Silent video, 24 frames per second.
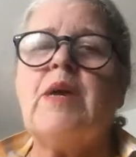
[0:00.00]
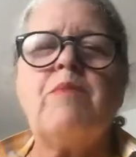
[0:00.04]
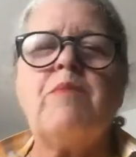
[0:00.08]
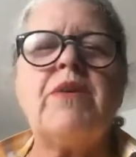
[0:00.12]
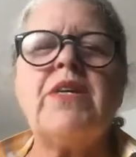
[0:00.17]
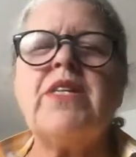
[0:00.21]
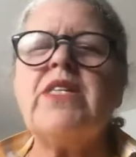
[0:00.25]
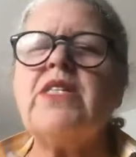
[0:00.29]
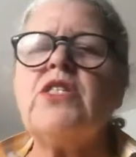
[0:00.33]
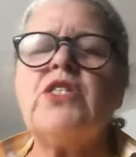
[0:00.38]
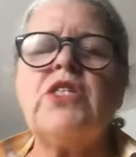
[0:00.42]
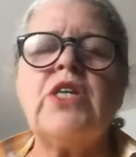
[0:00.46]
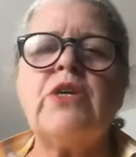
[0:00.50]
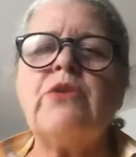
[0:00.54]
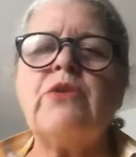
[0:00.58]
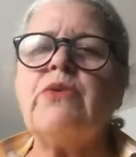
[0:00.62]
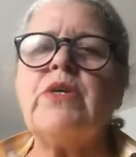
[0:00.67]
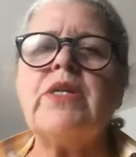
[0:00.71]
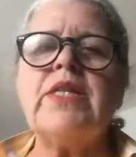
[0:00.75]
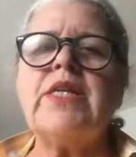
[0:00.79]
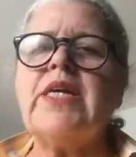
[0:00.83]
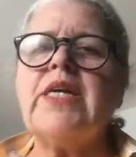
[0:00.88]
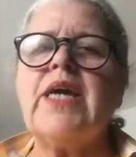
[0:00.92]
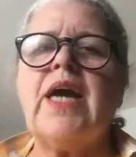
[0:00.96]
But
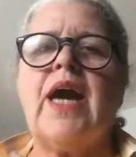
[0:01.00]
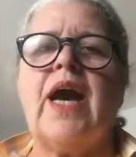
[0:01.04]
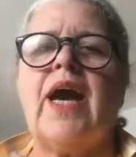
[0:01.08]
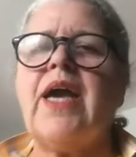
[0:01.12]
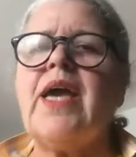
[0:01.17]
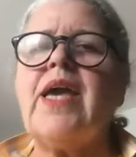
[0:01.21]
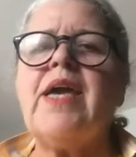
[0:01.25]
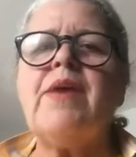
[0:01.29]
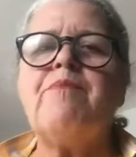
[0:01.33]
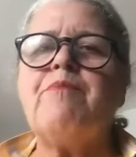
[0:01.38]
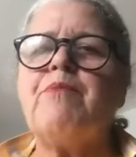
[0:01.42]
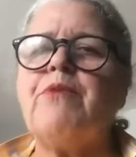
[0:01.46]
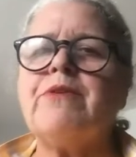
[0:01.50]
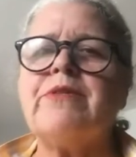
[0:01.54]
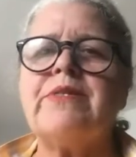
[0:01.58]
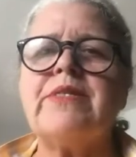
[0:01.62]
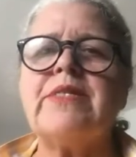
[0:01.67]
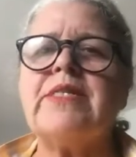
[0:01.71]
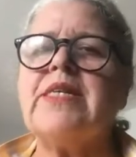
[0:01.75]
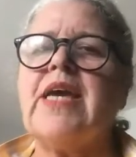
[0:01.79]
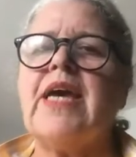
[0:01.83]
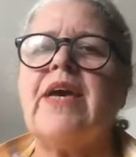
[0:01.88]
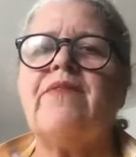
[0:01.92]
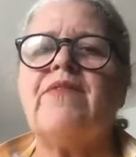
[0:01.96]
generally, I
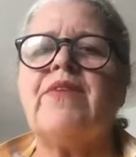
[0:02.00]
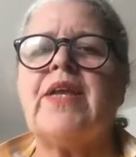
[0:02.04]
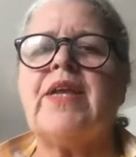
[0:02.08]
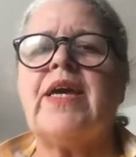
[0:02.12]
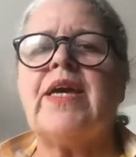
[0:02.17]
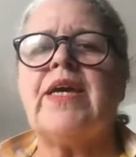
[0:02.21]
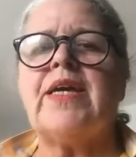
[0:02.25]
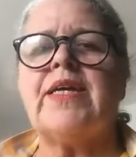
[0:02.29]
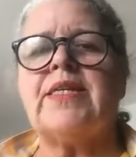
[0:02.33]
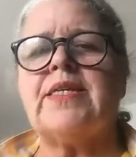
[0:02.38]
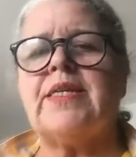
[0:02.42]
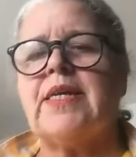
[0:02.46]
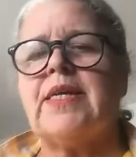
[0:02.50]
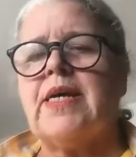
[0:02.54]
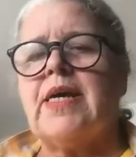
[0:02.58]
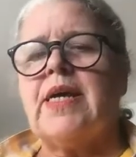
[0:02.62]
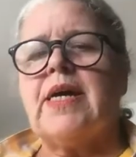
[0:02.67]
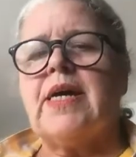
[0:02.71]
personally haven't had